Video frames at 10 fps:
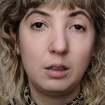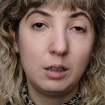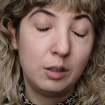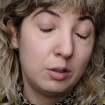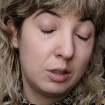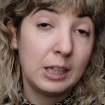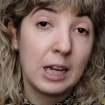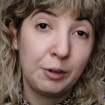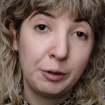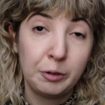usually
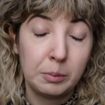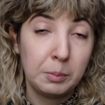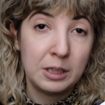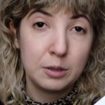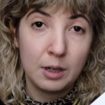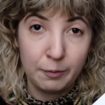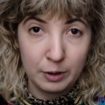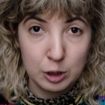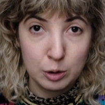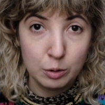carry with me to every
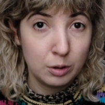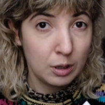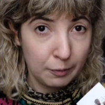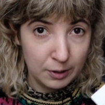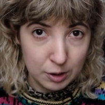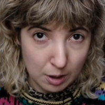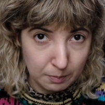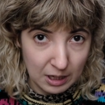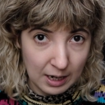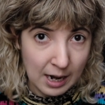shoot, to every job
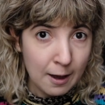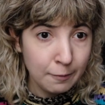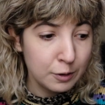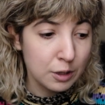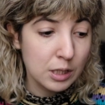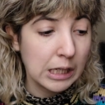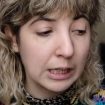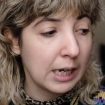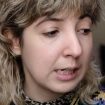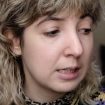that I have, just in
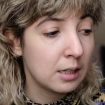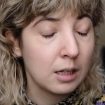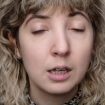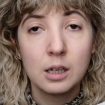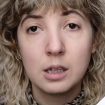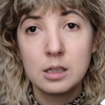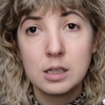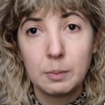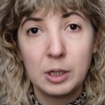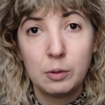case
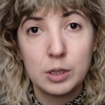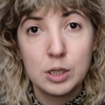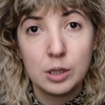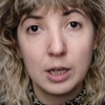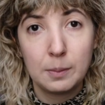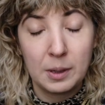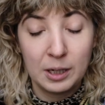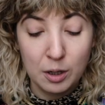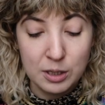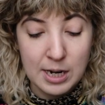somebody wants to get my
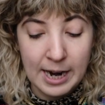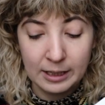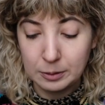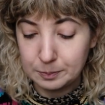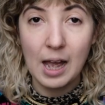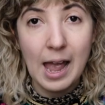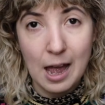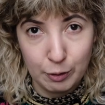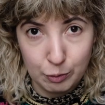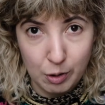contact. I have
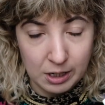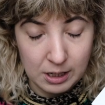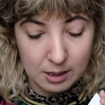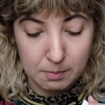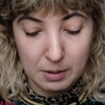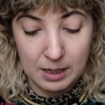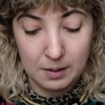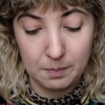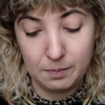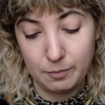it ready in my
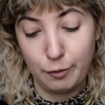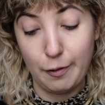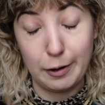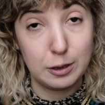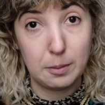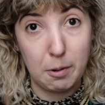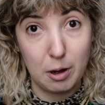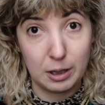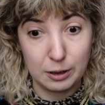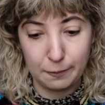front
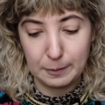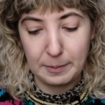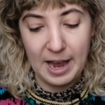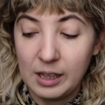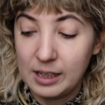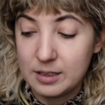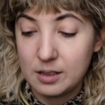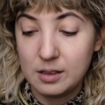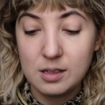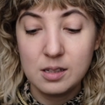pocket of the bag. Okay, so
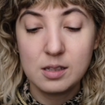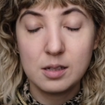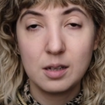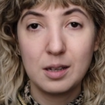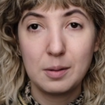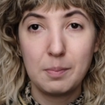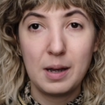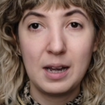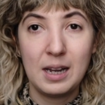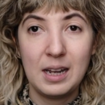this is
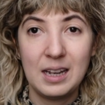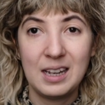my